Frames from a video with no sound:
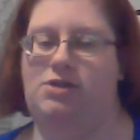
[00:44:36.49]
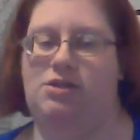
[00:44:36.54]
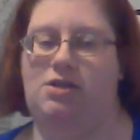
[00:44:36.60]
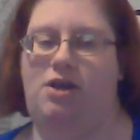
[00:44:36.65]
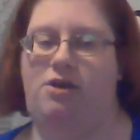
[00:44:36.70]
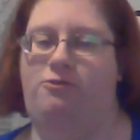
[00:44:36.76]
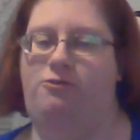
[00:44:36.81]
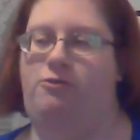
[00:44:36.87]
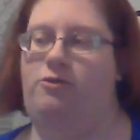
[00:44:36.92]

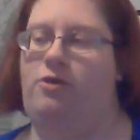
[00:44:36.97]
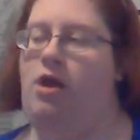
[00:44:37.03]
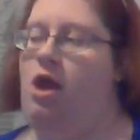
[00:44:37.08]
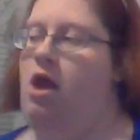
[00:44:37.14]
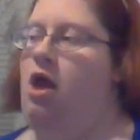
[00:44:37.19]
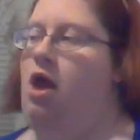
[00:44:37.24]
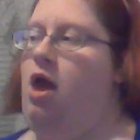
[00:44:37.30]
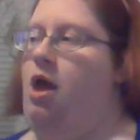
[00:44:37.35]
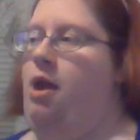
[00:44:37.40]
stuff.
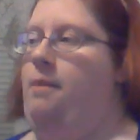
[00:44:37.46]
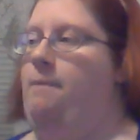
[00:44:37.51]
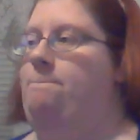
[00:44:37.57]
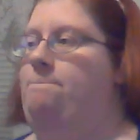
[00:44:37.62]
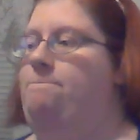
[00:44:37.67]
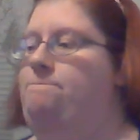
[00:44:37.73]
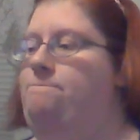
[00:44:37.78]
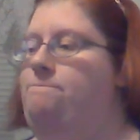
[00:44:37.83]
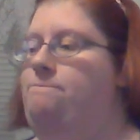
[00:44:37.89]

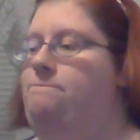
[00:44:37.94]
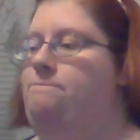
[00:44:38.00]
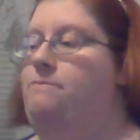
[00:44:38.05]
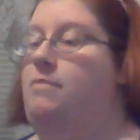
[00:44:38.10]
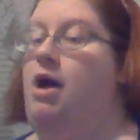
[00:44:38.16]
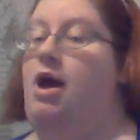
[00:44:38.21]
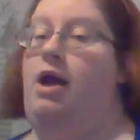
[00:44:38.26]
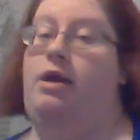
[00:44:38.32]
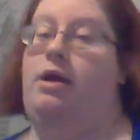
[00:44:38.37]

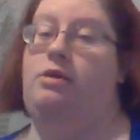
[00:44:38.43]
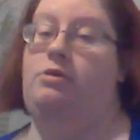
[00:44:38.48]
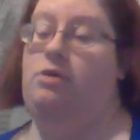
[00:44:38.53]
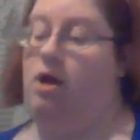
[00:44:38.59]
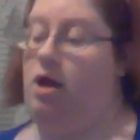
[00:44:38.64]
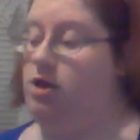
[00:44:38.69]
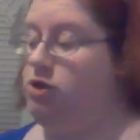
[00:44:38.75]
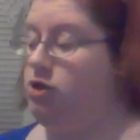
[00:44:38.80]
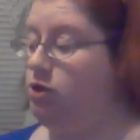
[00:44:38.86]

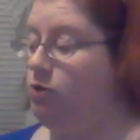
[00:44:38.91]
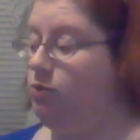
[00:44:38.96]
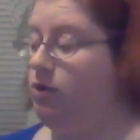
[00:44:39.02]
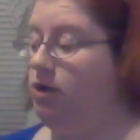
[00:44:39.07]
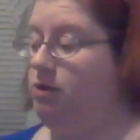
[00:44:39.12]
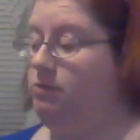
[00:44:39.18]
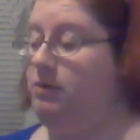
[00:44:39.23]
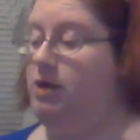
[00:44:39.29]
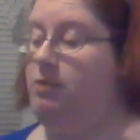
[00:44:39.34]
I do
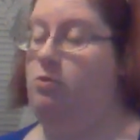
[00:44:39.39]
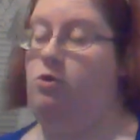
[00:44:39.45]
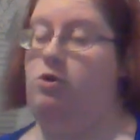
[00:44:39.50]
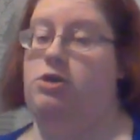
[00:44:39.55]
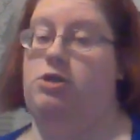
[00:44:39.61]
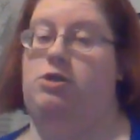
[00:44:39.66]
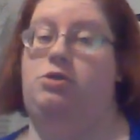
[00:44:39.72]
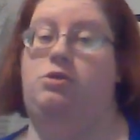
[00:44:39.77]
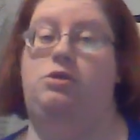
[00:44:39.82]
want to be more